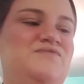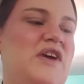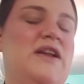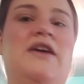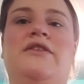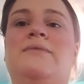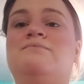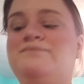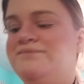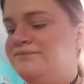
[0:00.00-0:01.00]
I inhaled it.
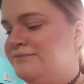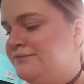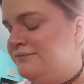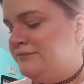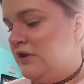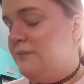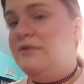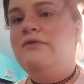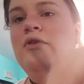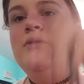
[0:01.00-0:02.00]

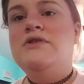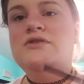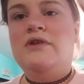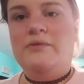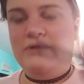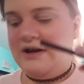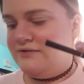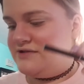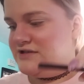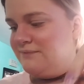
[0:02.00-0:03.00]
before we do our
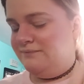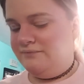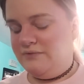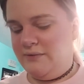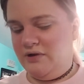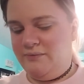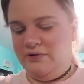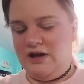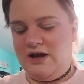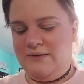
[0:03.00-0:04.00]
brows, I'm going to put
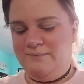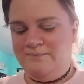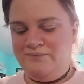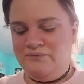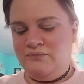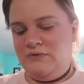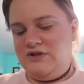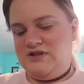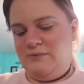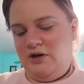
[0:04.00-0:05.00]
on
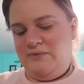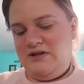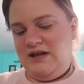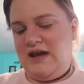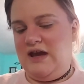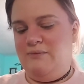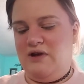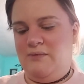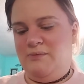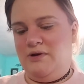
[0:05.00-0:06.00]
some Urban Decay
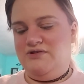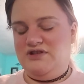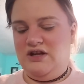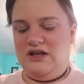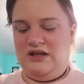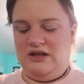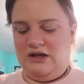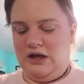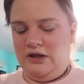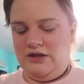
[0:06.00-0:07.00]
Primer Potion in Eden.
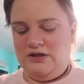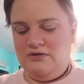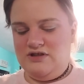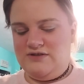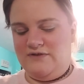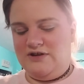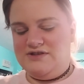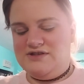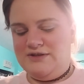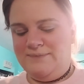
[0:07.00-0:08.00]
I like to do this first,